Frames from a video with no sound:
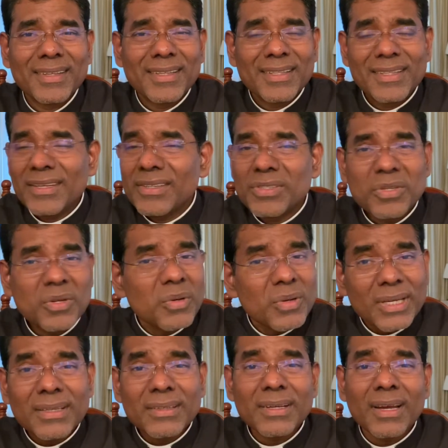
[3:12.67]
There is no
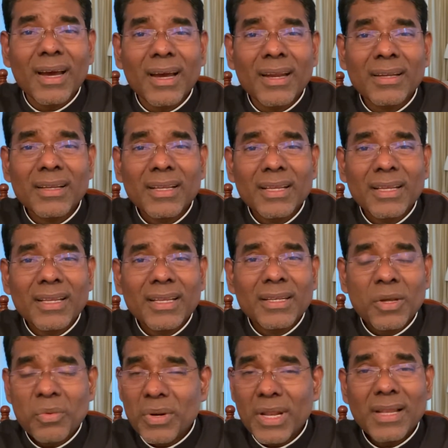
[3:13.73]
other God.
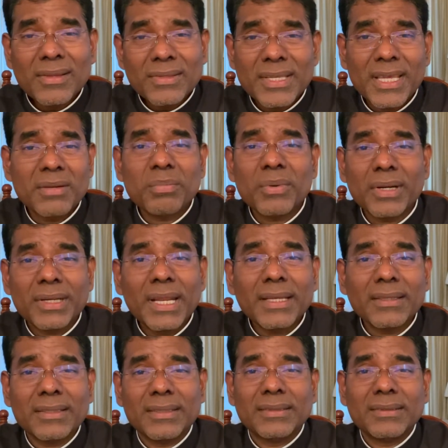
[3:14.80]
No one else can
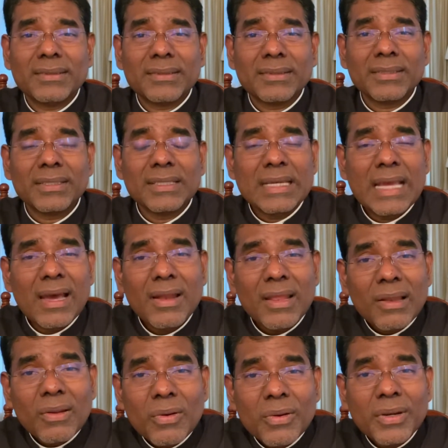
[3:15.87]
protect us. God
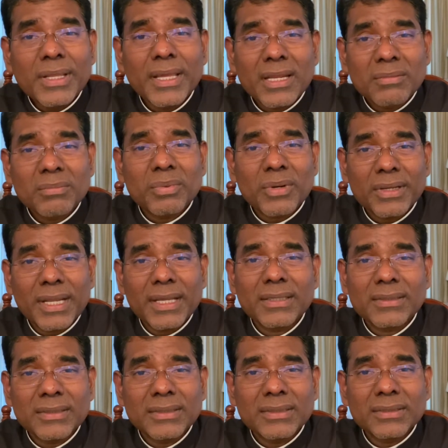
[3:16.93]
alone can
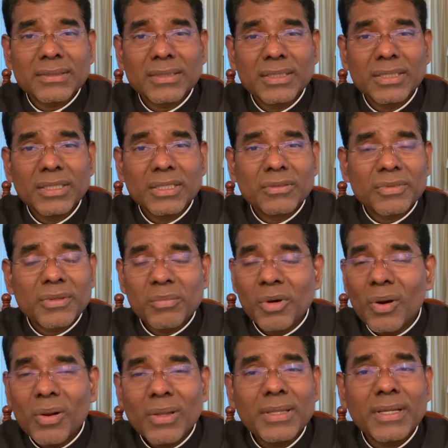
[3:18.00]
protect us from
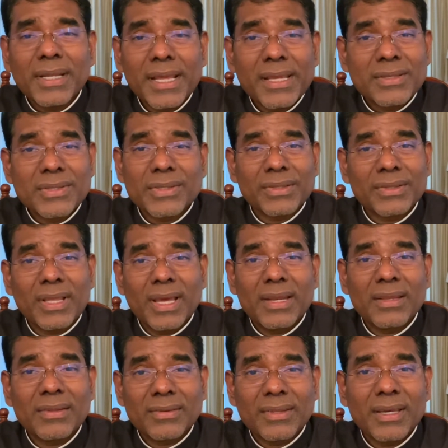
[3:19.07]
all the dangers that
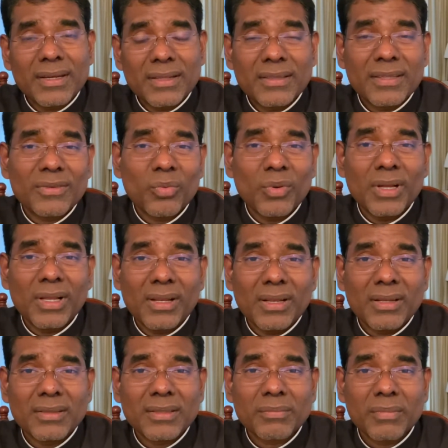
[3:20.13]
is there in this
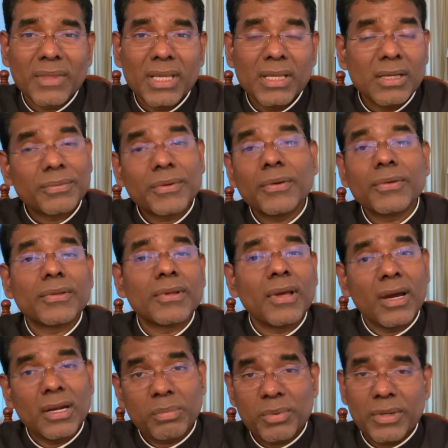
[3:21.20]
world. Of course,
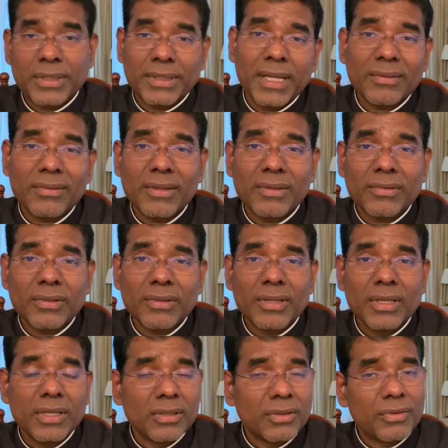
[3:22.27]
God protects us
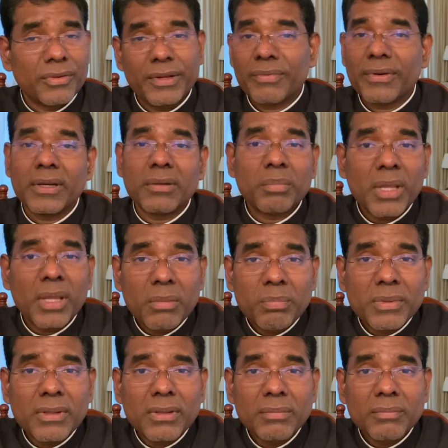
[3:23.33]
through different
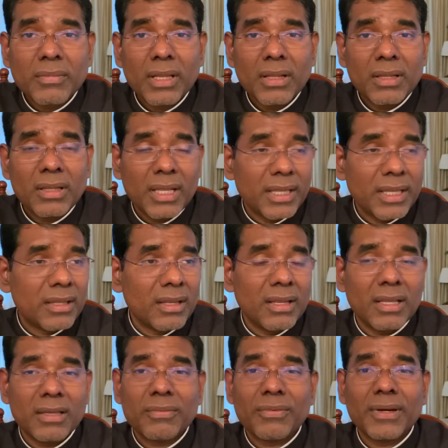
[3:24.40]
people. Like,
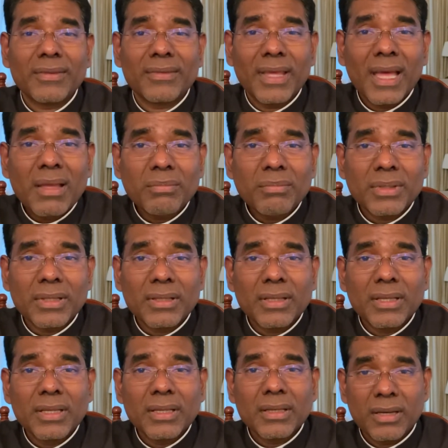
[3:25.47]
like for example,
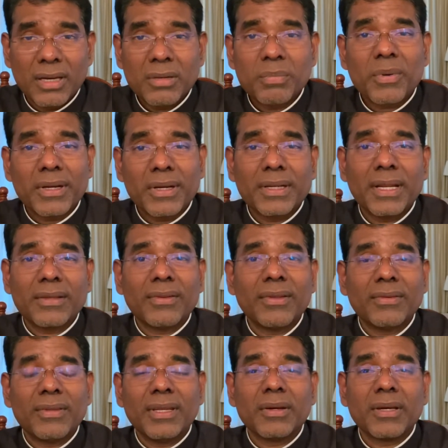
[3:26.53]
God protects
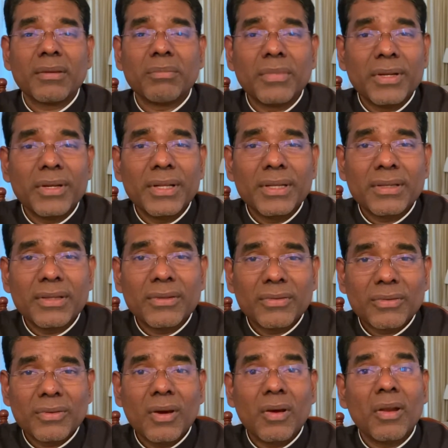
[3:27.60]
us in our communities
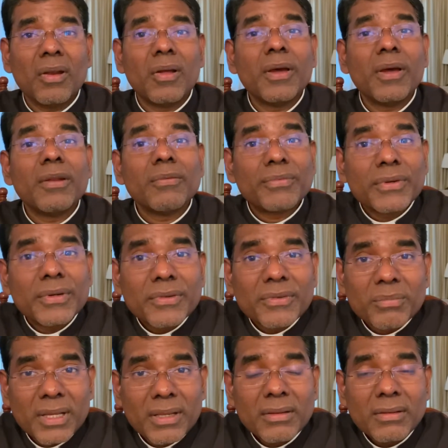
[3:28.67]
through our law
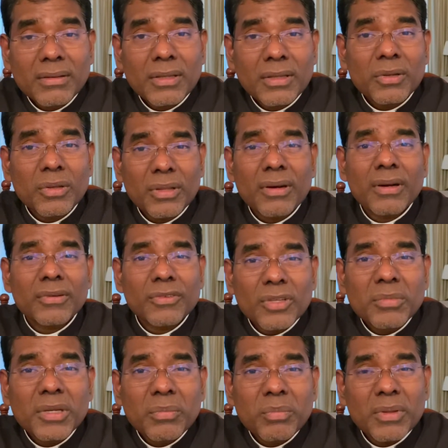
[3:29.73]
enforcement. You know, there are so
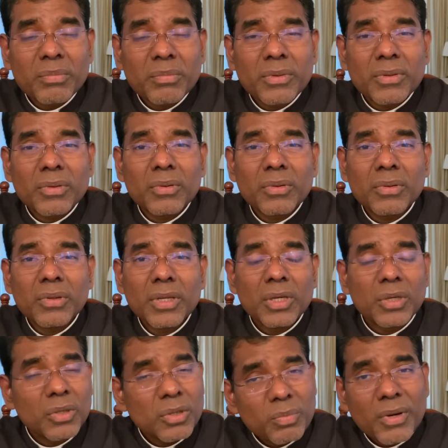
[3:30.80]
many people who,
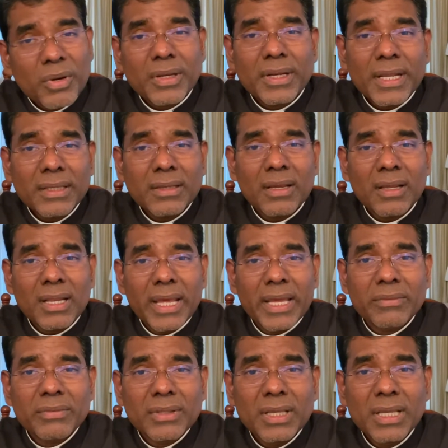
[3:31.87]
who protect our
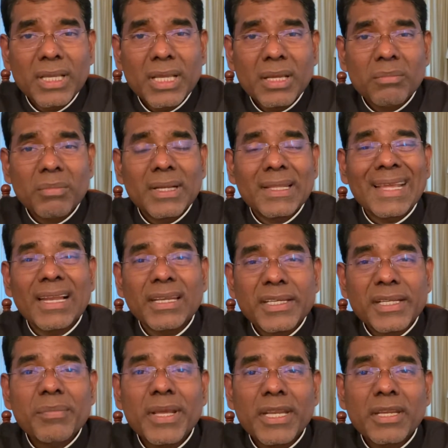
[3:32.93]
lives, but the
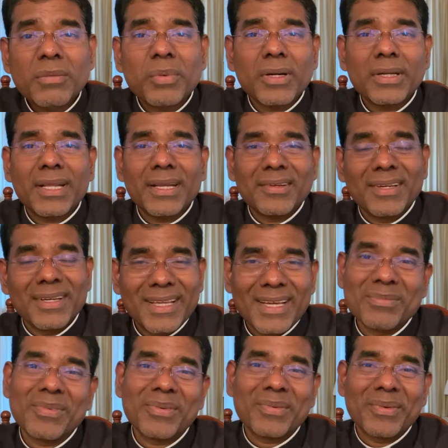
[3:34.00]
ultimate protection
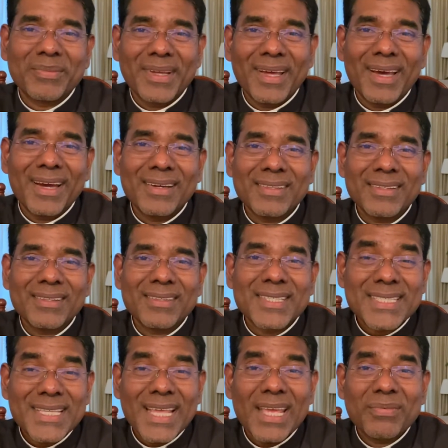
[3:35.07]
comes from God.
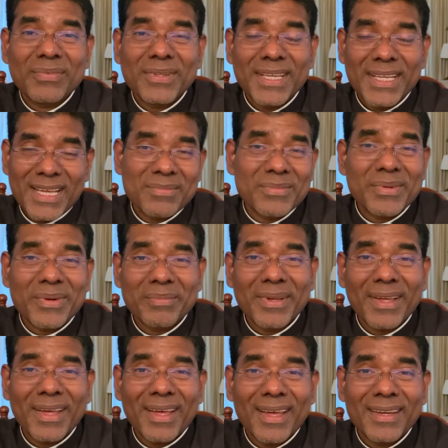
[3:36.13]
Safety comes from
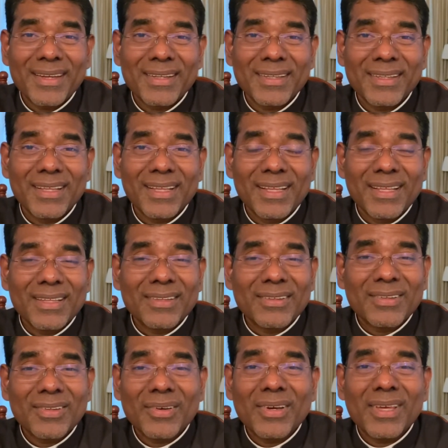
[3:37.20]
God.
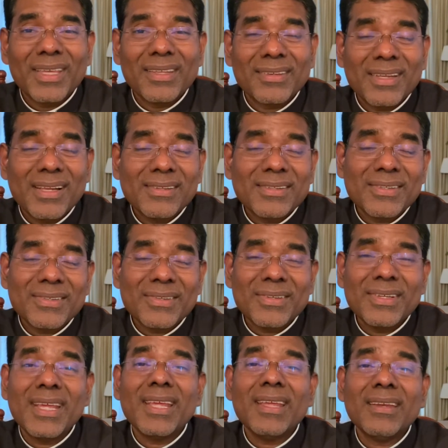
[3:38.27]
So he tells us
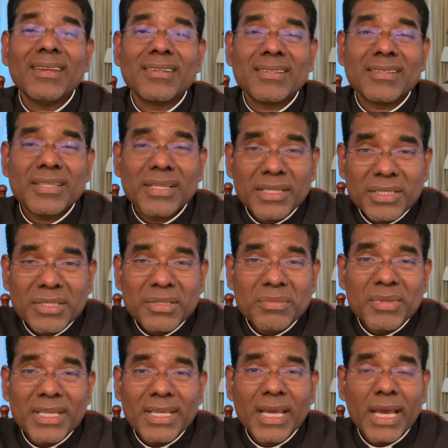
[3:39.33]
today, turn to
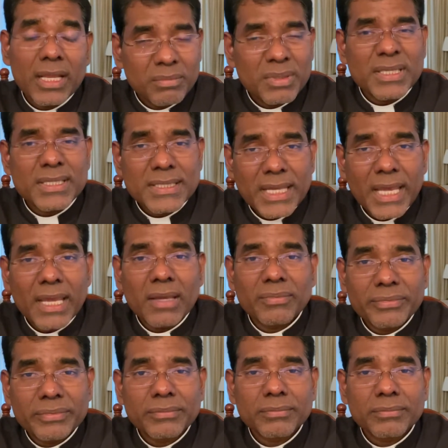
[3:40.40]
me and be safe.